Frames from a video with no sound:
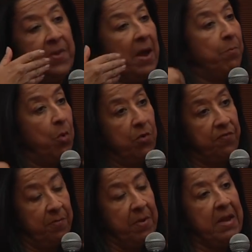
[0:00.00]
I'm more
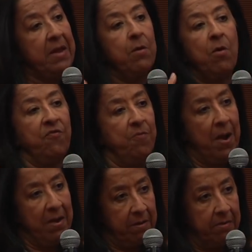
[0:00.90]
familiar of
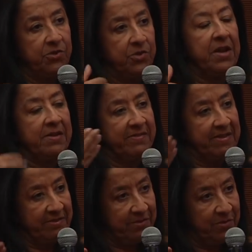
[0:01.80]
my country and
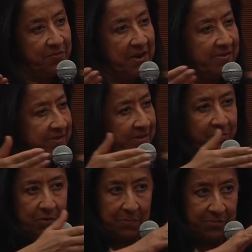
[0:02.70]
centers of
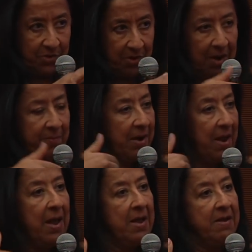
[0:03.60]
excellence, so I'm sorry, I'm gonna,
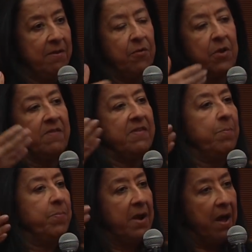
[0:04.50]
for
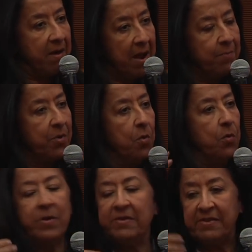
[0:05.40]
example,
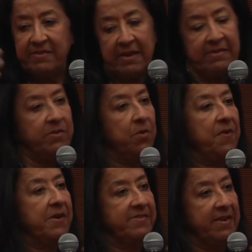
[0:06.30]
Aramco is a center of
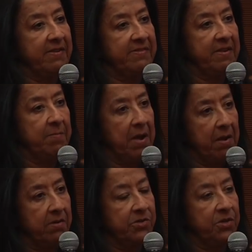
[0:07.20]
excellence in my
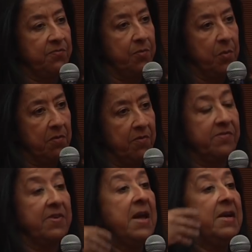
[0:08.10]
country for
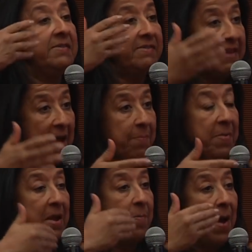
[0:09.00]
workforce.
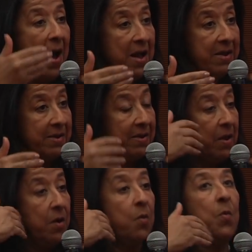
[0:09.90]
SABIC, Ma'aden.
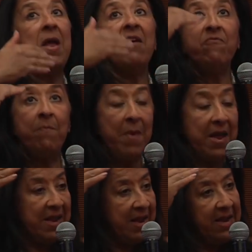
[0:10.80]
We have
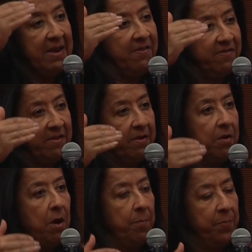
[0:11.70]
many listed
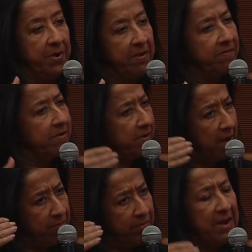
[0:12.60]
companies that
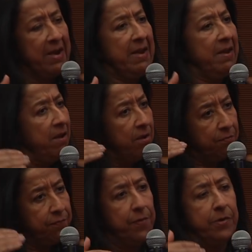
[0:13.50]
are really
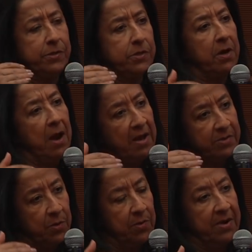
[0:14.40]

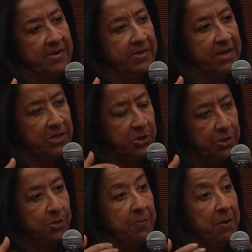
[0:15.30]
first-class
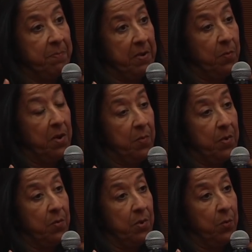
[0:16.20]
organizations, people
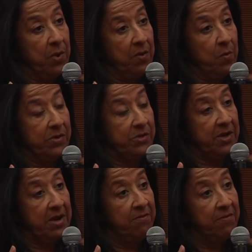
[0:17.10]
where they want
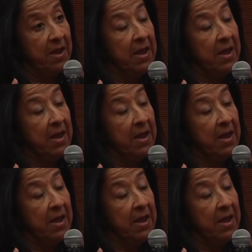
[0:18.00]
to live.